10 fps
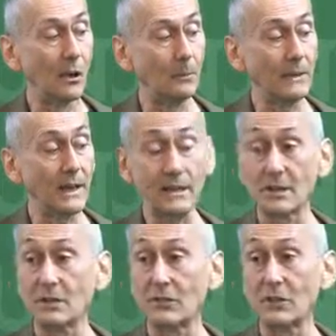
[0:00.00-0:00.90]
open
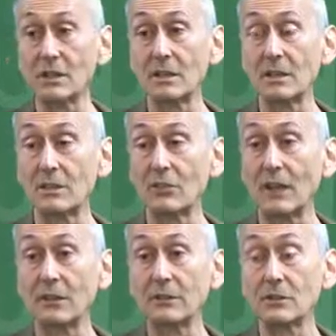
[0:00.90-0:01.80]
access version is
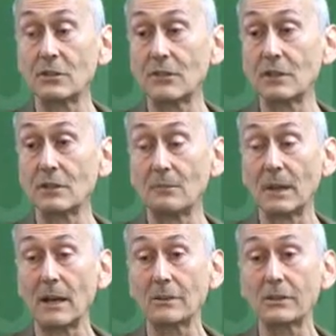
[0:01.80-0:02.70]
found sufficient
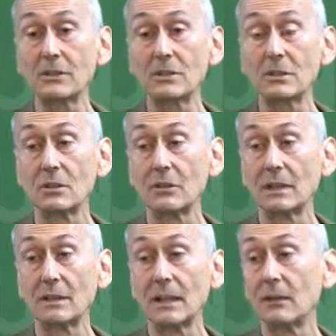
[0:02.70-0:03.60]
by authors so
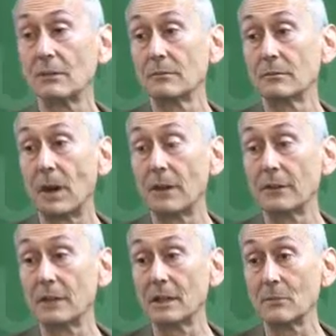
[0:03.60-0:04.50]
that they don't
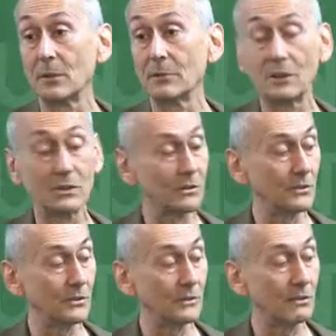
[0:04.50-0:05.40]
bother anymore with the
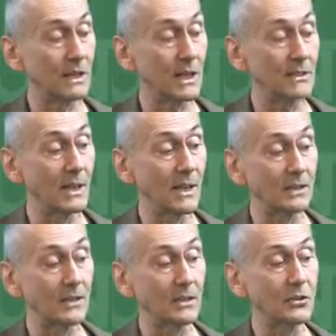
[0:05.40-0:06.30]
journals, in which case
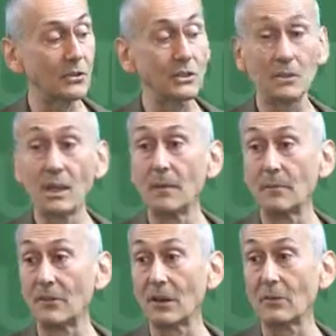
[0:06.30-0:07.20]
institutions
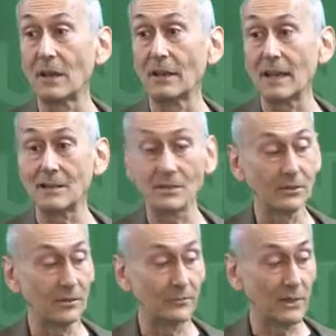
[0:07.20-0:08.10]
may very well
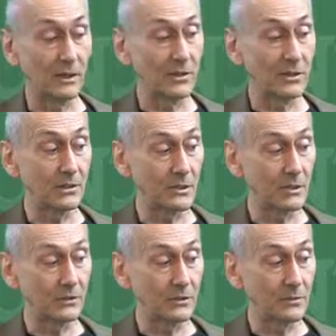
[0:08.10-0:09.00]
cancel their
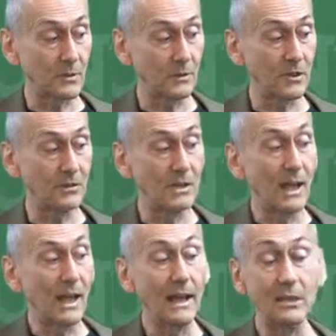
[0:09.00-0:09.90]
journal subscriptions
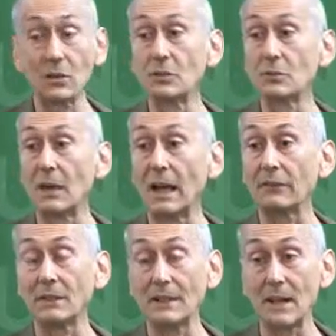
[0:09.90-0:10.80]
and journals will
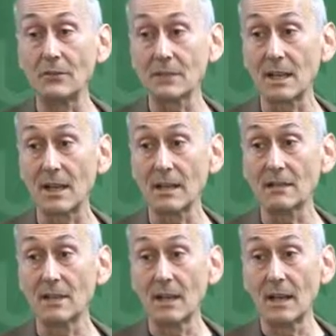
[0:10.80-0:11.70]
have to
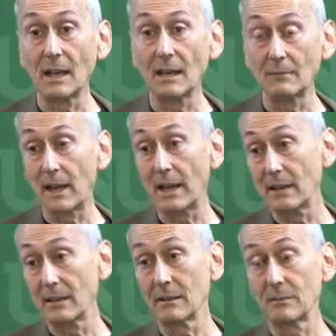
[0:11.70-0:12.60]
downsize. And in
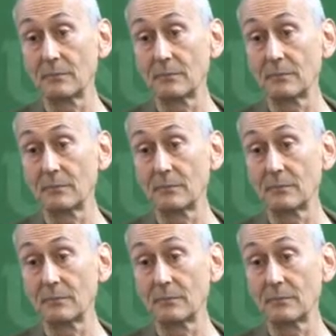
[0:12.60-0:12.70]
my